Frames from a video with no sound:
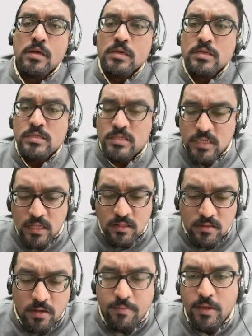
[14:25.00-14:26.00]

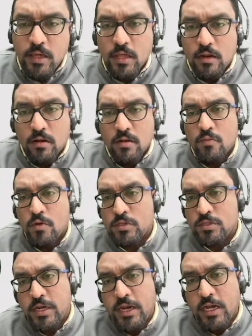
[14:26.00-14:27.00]
Sant Kabir was
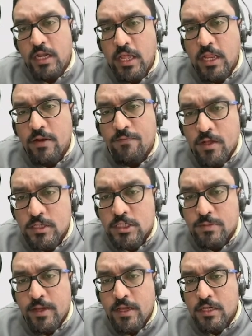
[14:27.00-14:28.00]
greatly
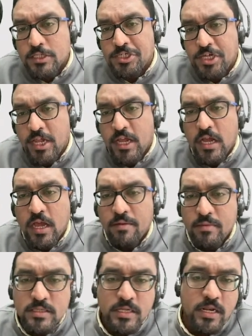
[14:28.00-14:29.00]
influenced by Sheikh
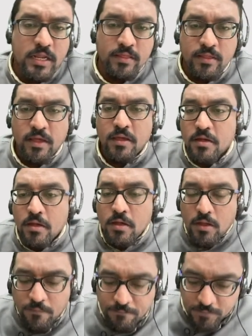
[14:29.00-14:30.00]
Ahmad Sirhindi.
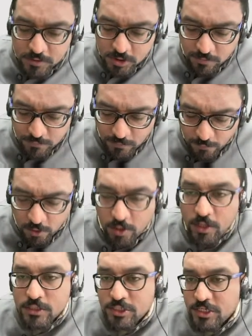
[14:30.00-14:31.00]
Which of the
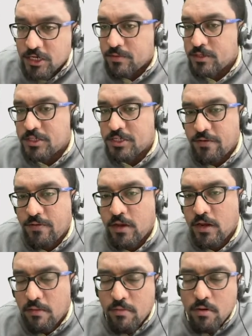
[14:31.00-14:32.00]
following statements
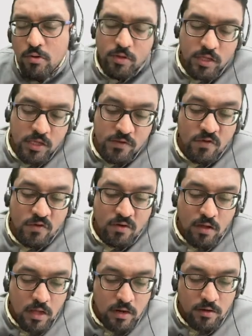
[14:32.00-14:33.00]
given above is
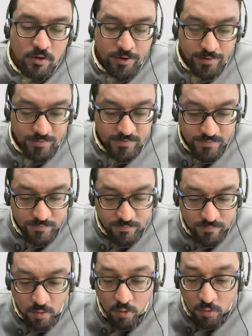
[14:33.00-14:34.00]
or are correct?
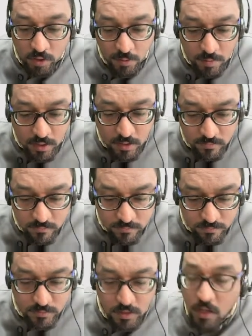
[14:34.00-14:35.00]
Only one,
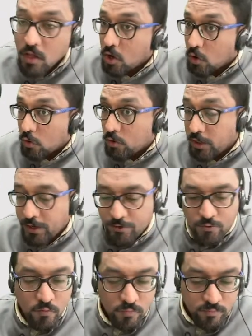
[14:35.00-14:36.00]
only
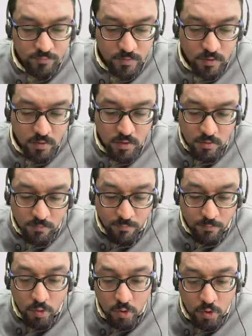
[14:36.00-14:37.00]
two,
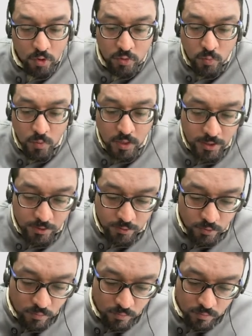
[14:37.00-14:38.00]
both one and
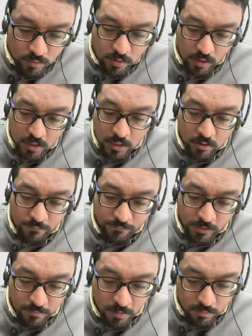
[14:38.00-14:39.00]
two, none of
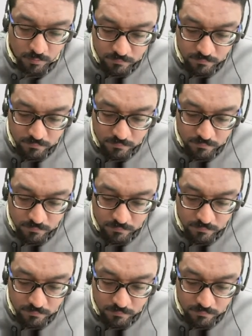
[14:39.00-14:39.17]
the above.